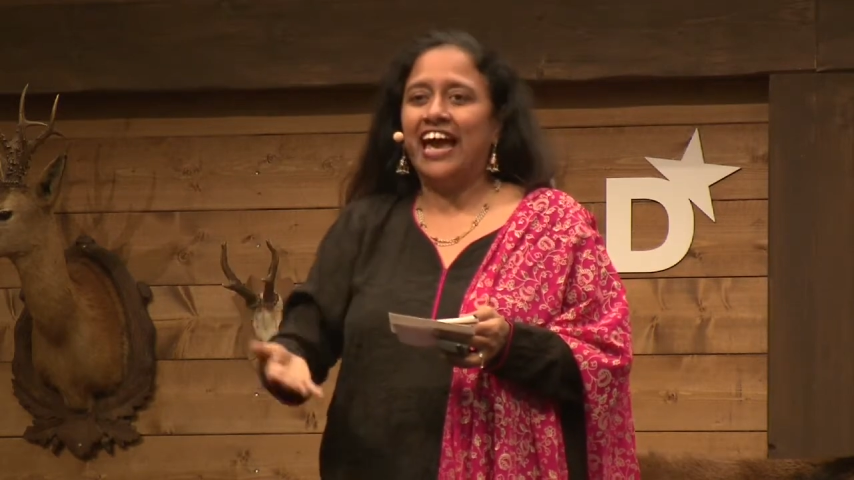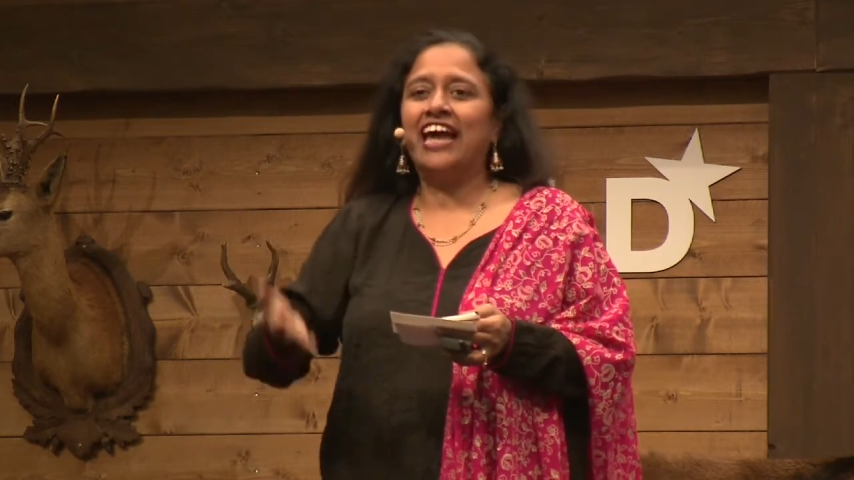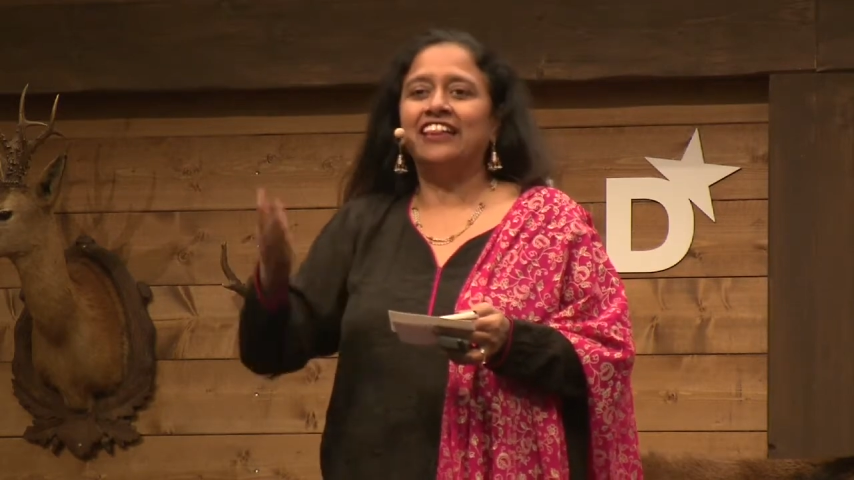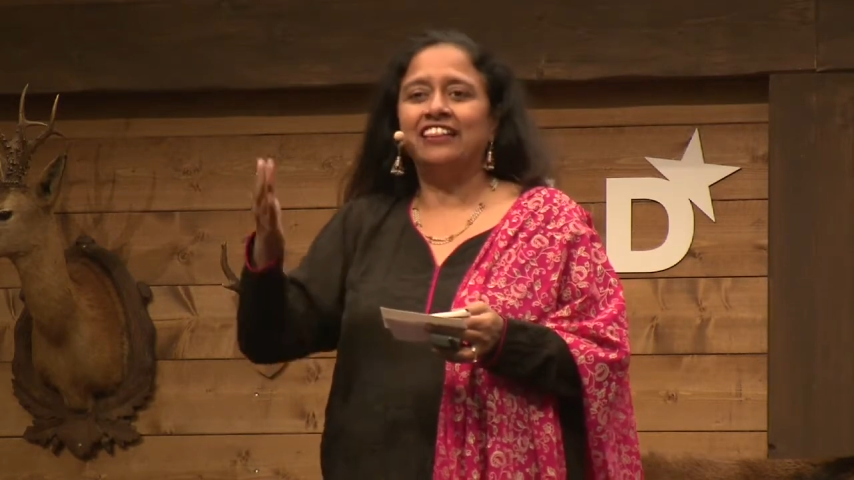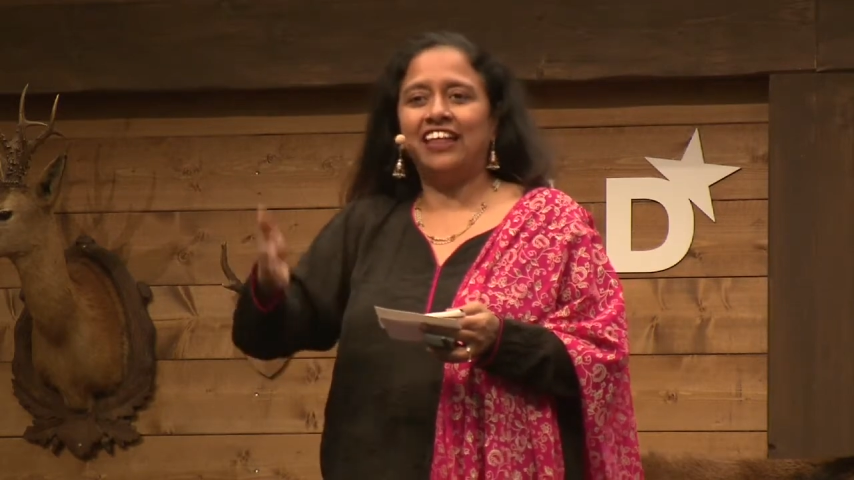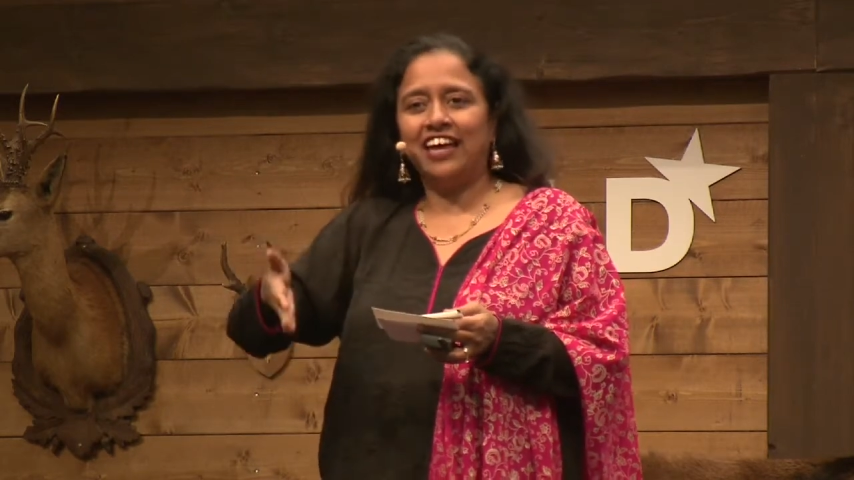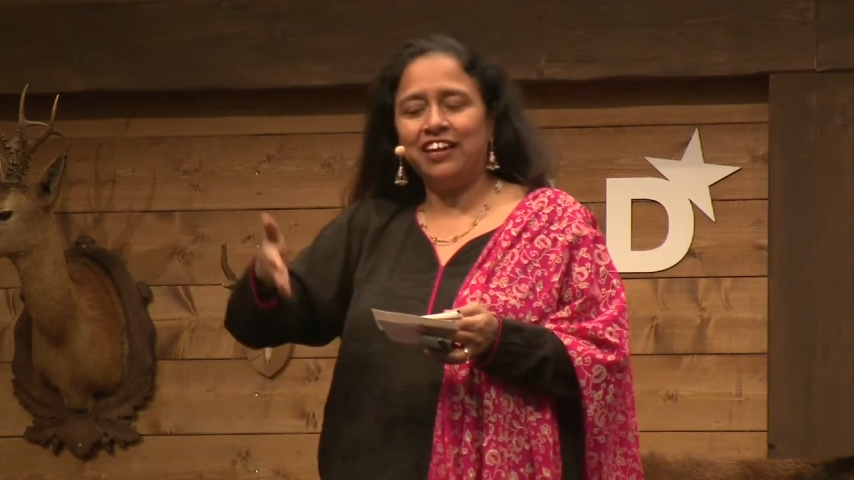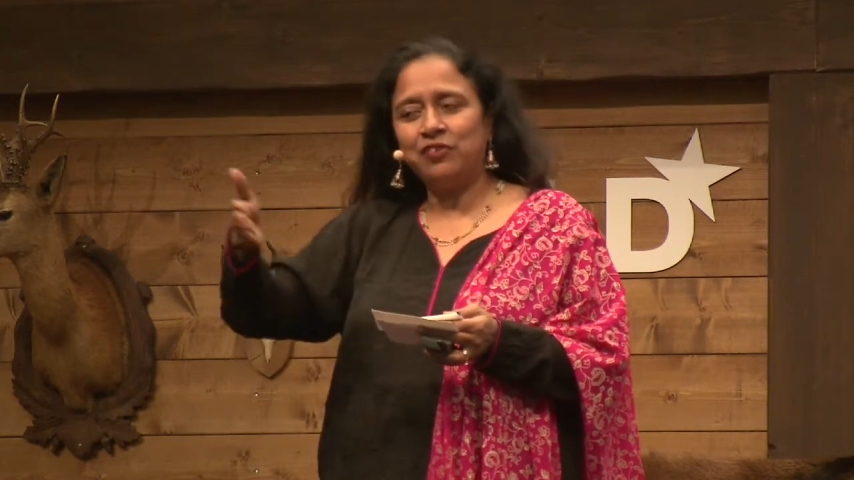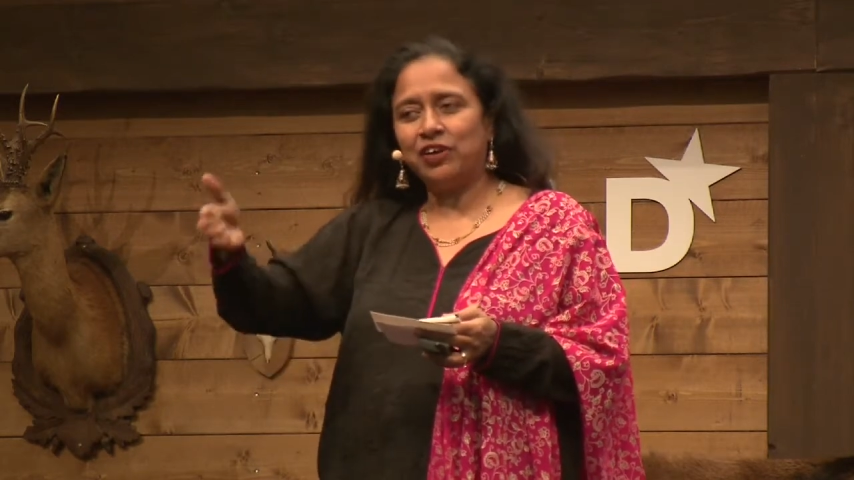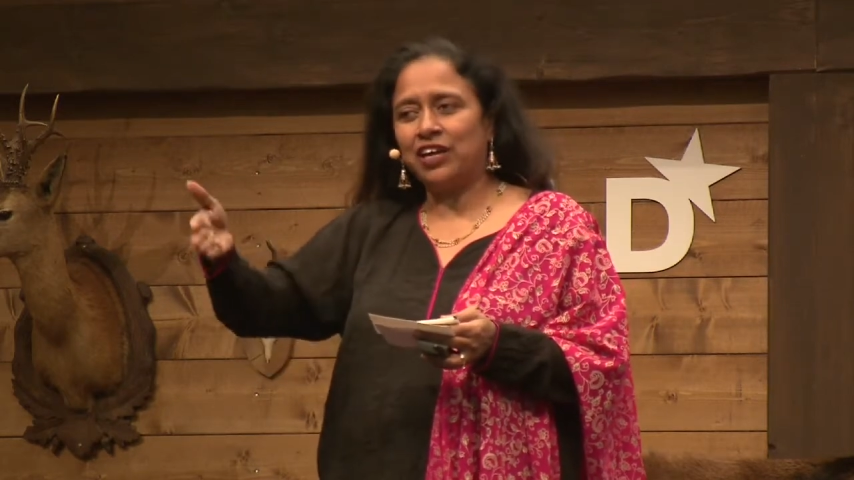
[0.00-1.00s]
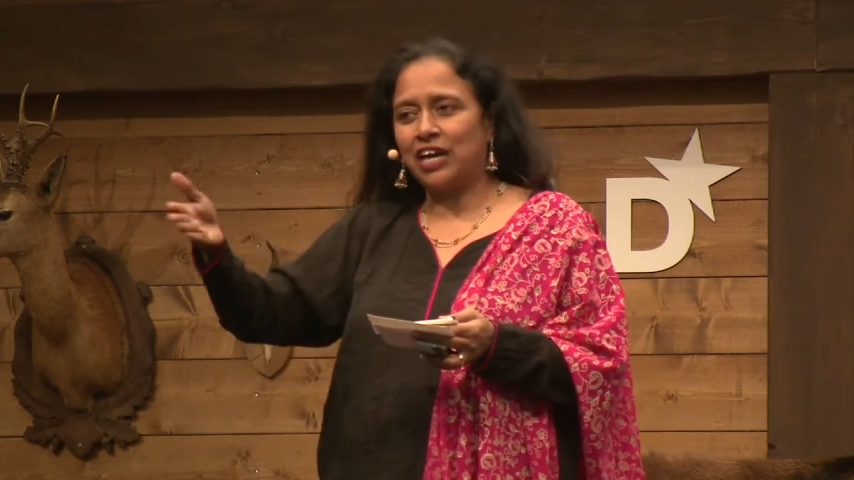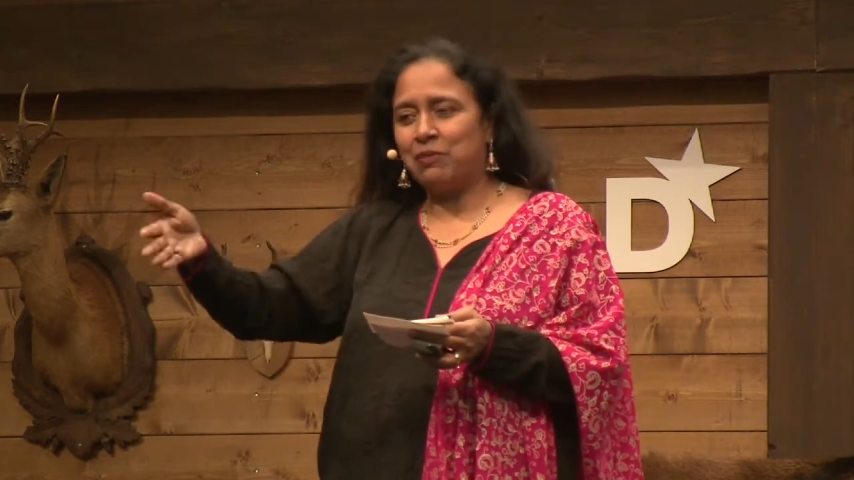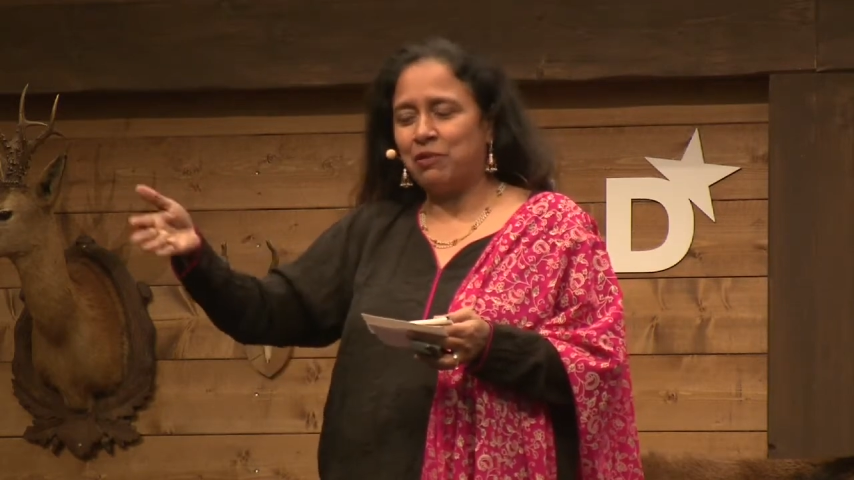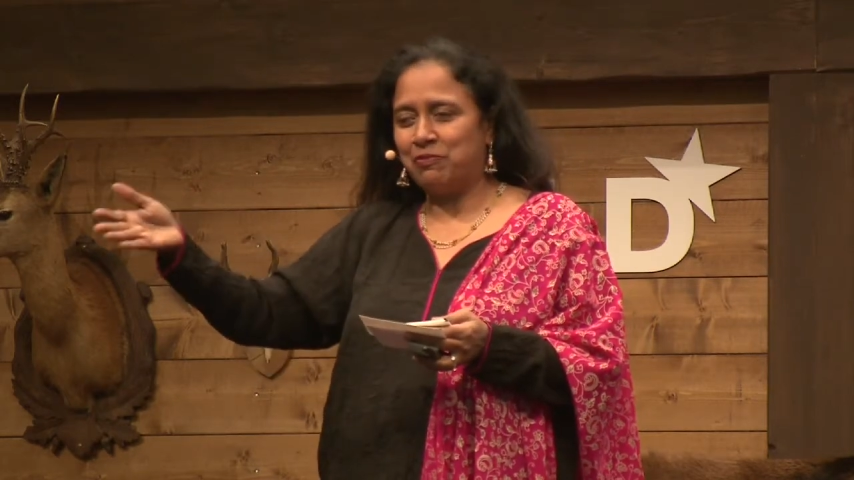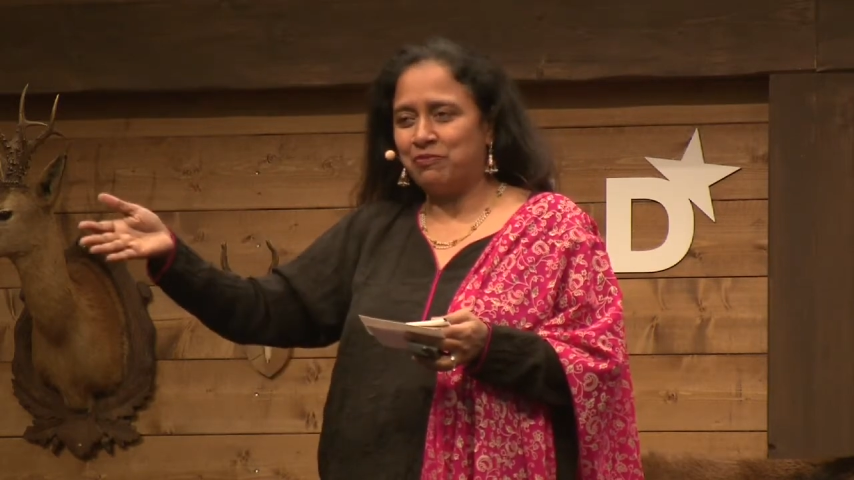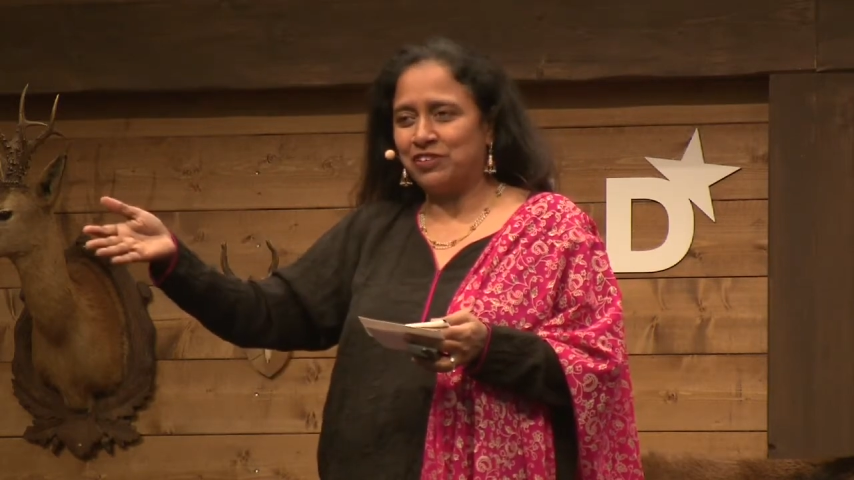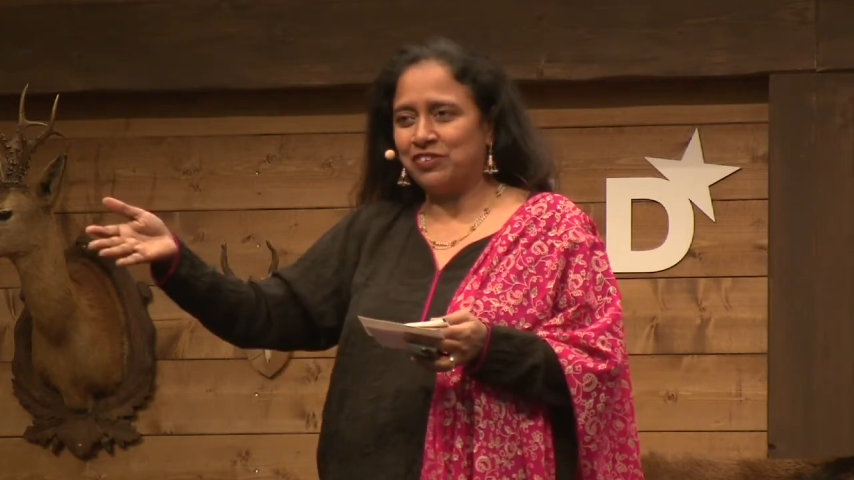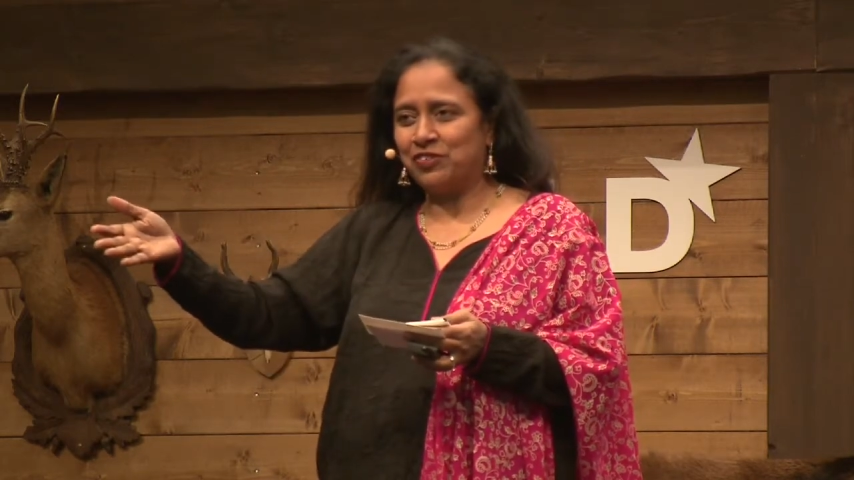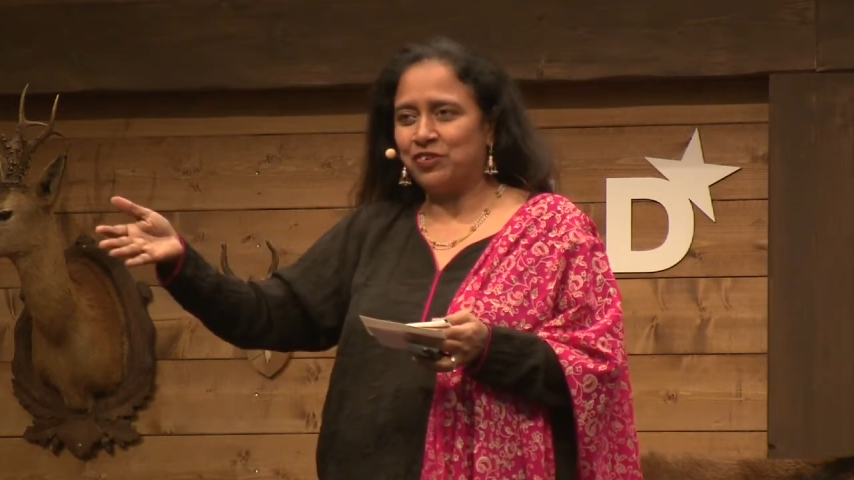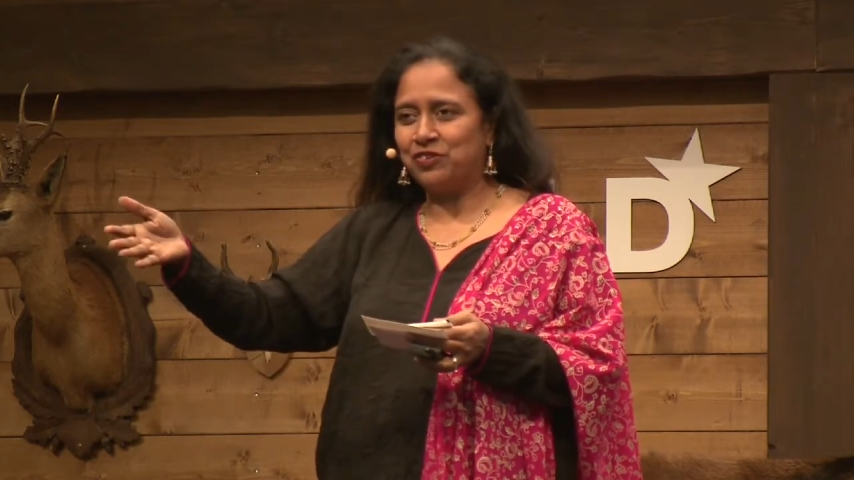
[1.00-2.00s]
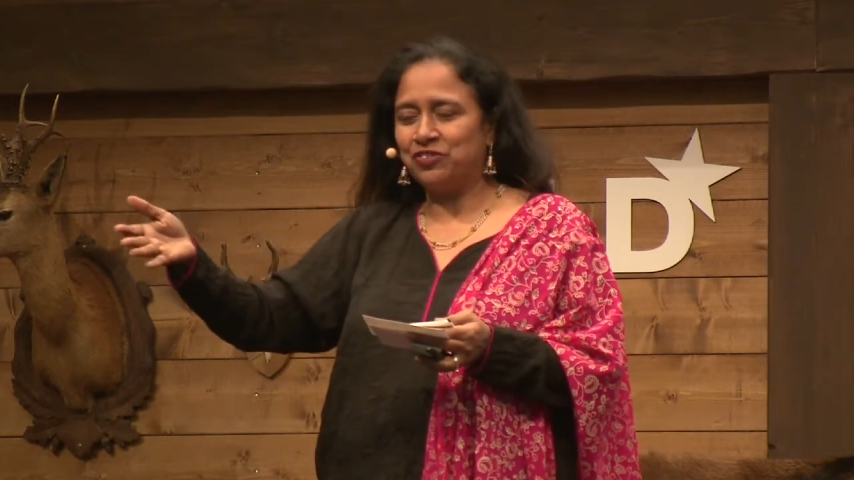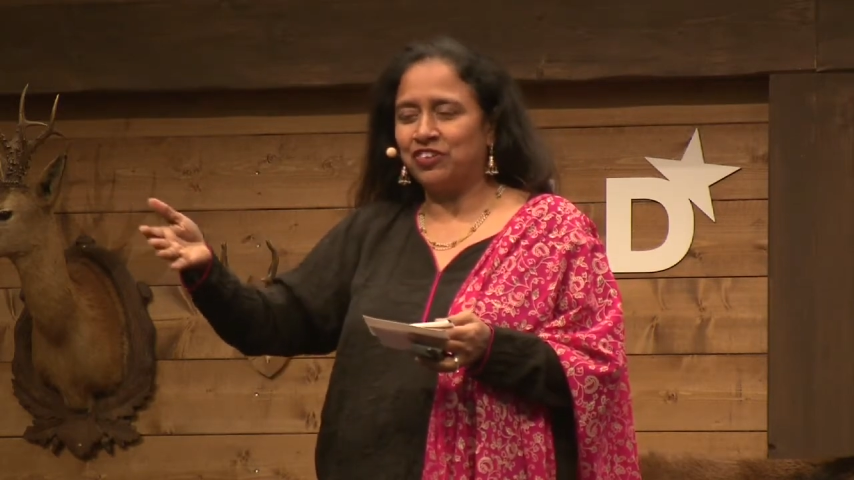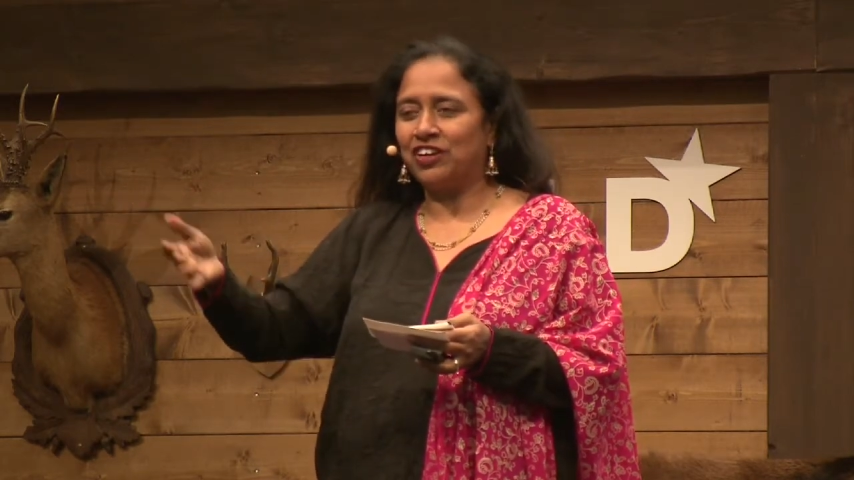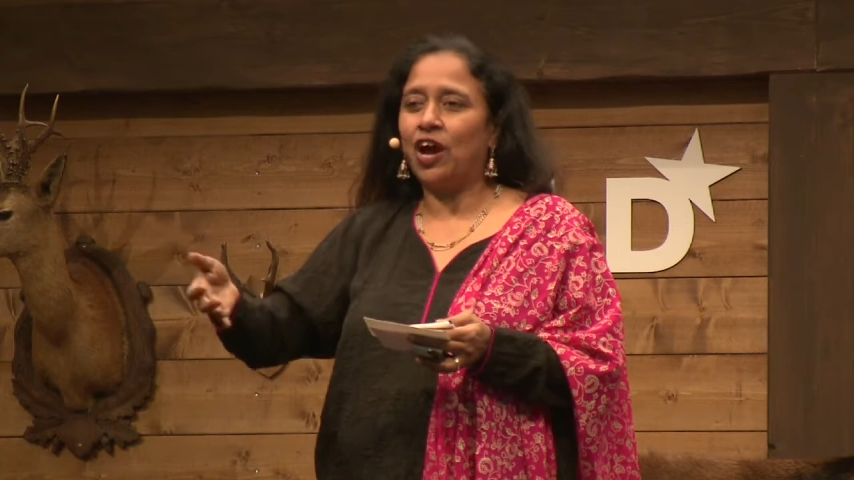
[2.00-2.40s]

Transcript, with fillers: And then you can come up with a solution